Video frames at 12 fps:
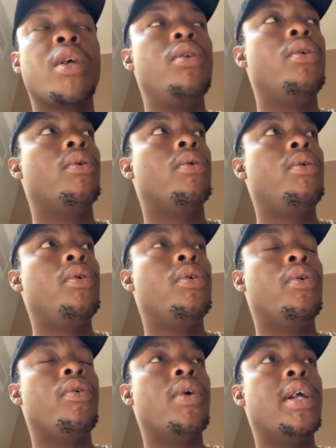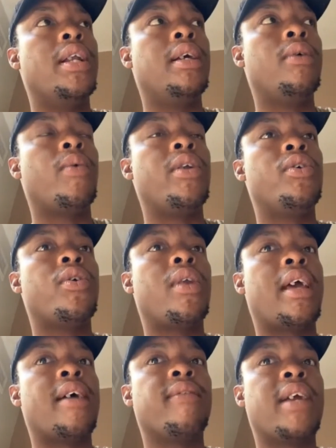you really, when you don't
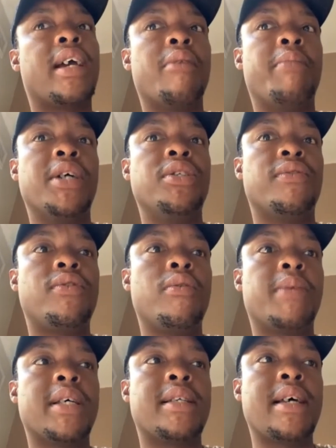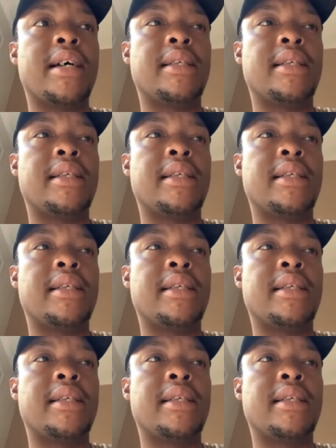have like a bunch of superstars,